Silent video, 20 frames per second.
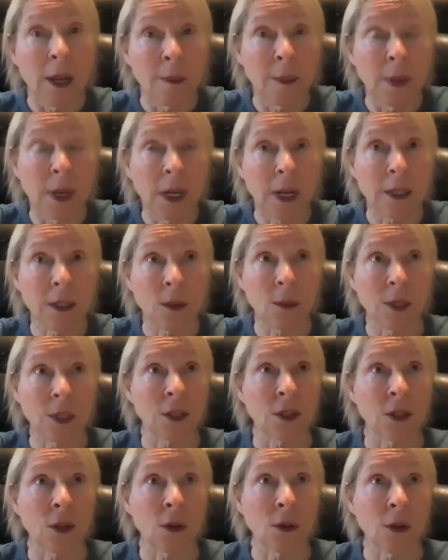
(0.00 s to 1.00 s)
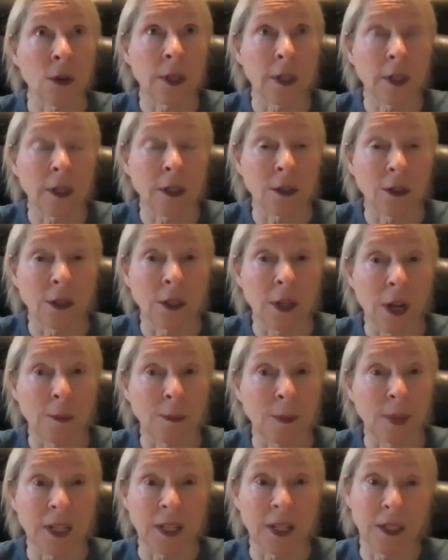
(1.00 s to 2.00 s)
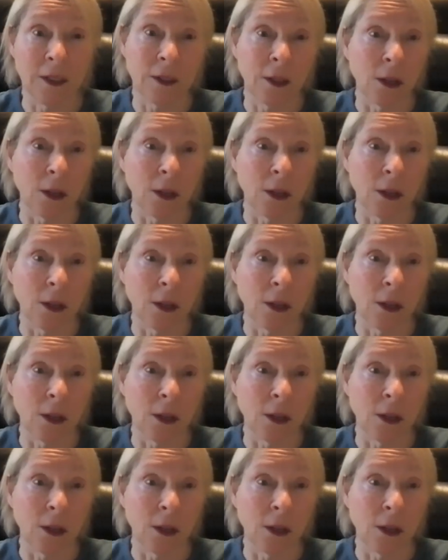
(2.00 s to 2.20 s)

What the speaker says: Because it was a story that could not be